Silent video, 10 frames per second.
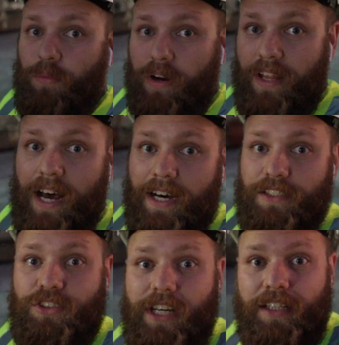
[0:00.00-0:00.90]
one of the
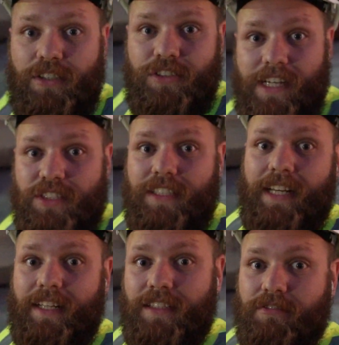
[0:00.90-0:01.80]
hardest challenges, actually
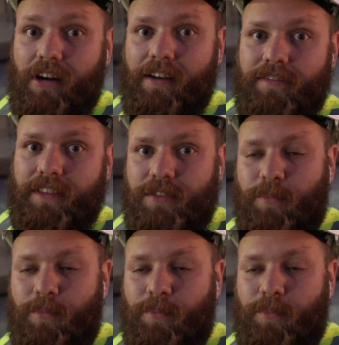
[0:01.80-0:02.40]
getting this right for this